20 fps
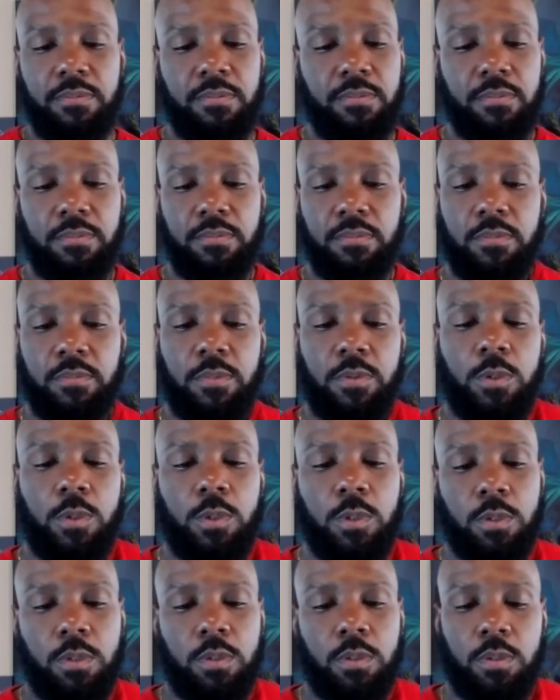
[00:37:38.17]
I,
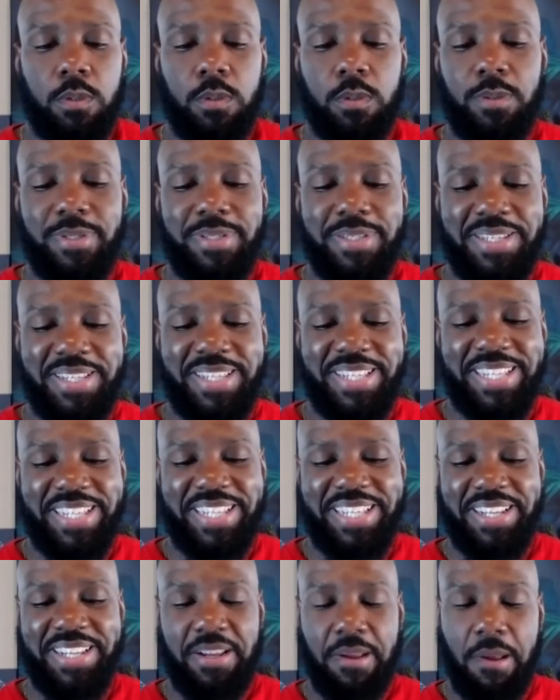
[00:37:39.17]
and I think
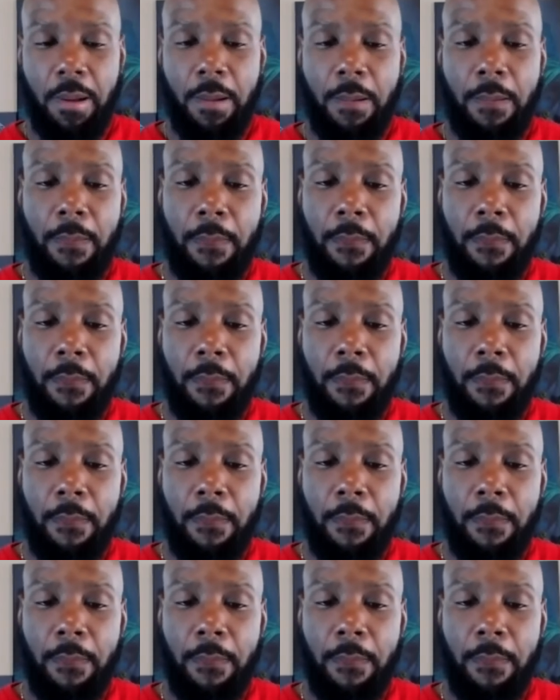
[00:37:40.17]
that one of the